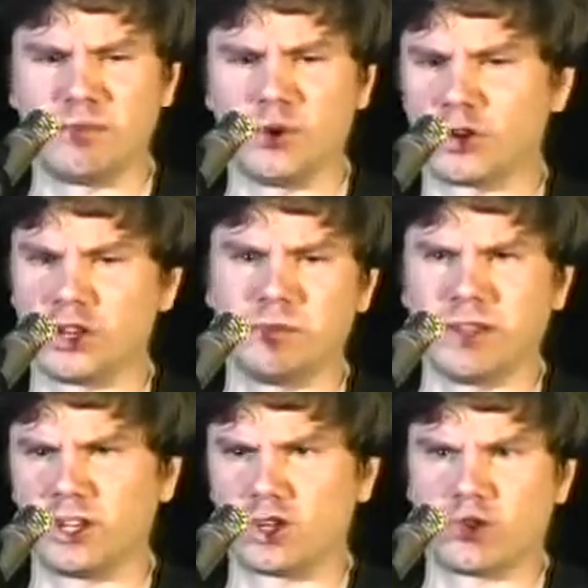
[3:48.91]
Bush
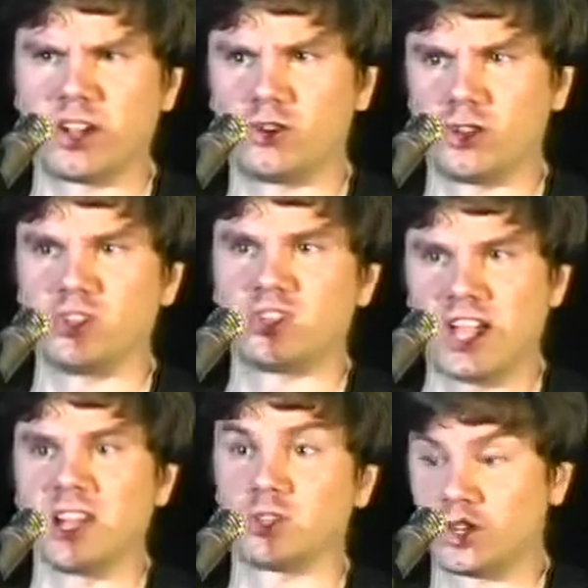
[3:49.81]
administration
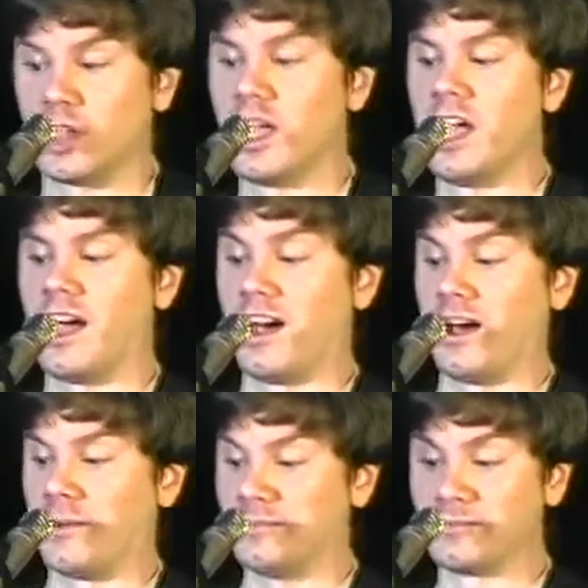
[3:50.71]
sense.
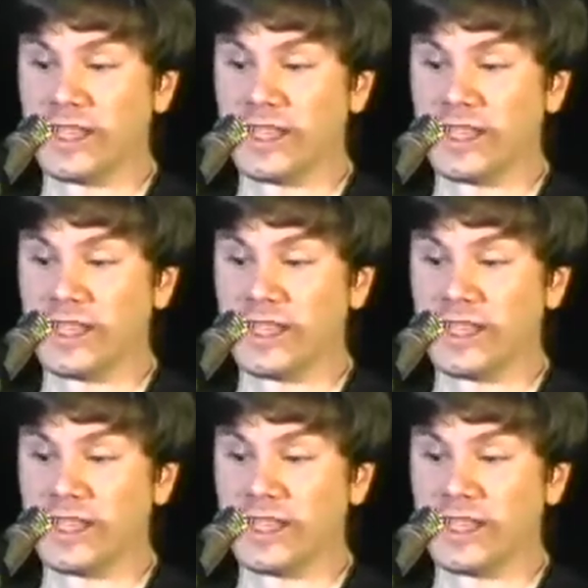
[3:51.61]
Um,